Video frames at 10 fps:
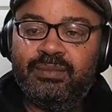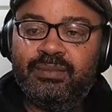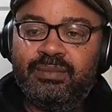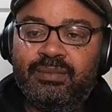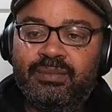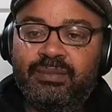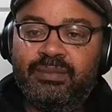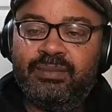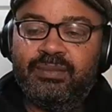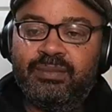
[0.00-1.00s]

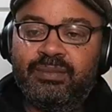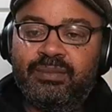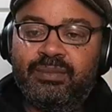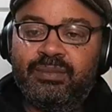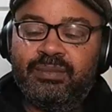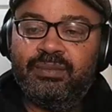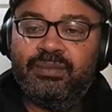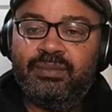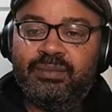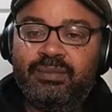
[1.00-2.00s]

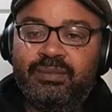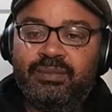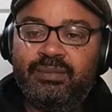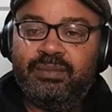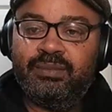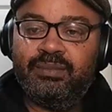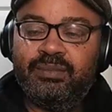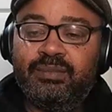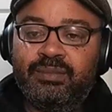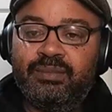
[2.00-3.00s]

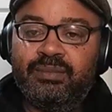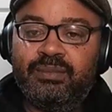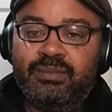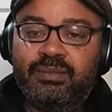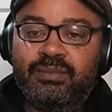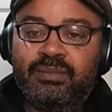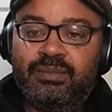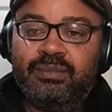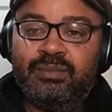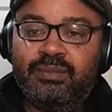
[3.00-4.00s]
[no speech]